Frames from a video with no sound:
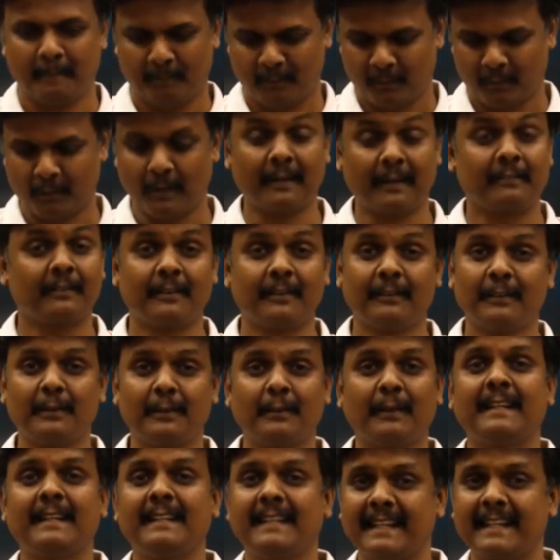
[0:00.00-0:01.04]
So I've given you
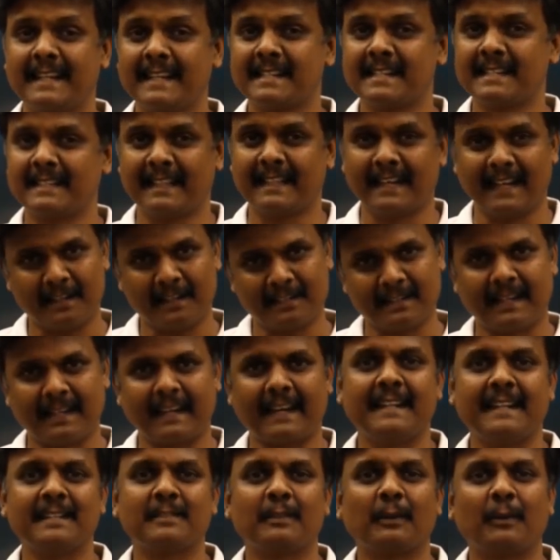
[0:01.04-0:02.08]
an indication, the next
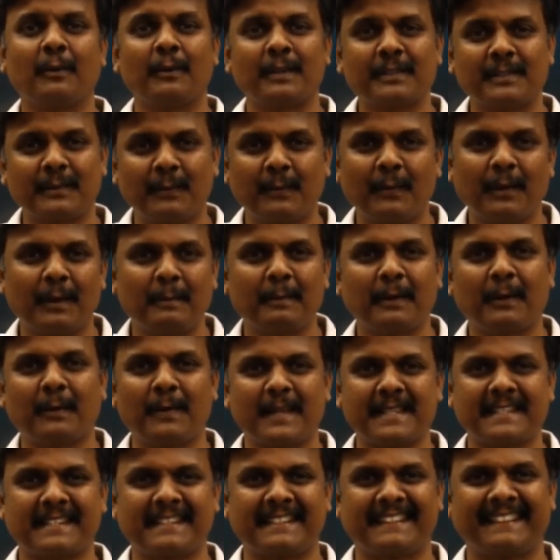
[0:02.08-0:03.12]
again is going to be a
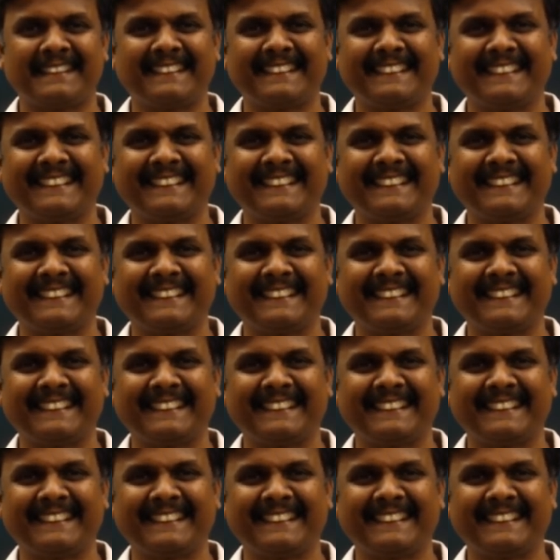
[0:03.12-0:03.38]
question.